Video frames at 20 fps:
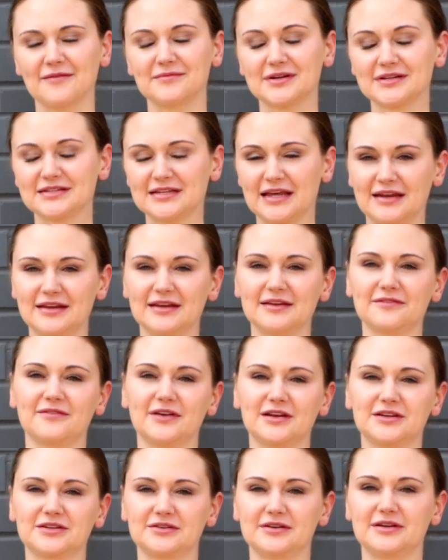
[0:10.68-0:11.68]
I've been attending
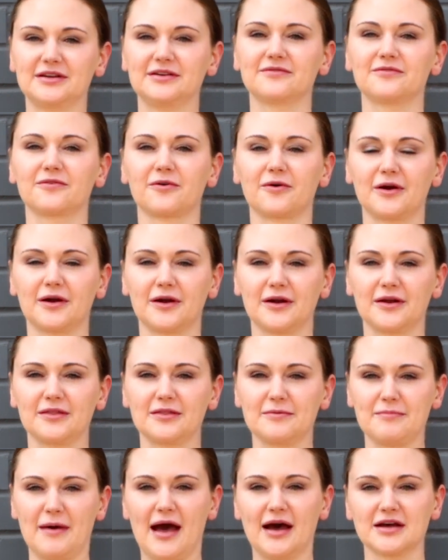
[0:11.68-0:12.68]
Victory for
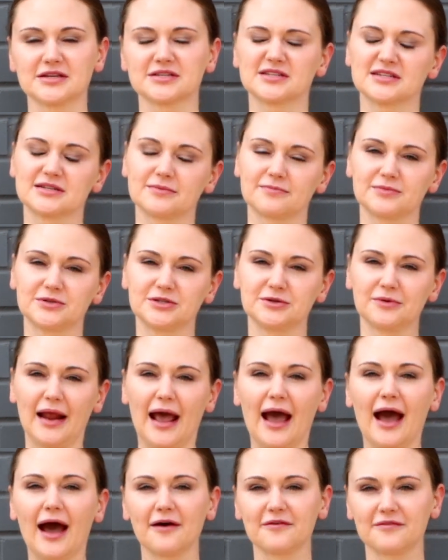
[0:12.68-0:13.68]
the past two and a
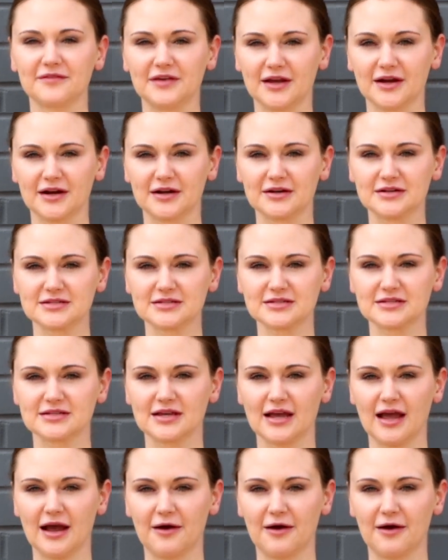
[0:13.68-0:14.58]
half years.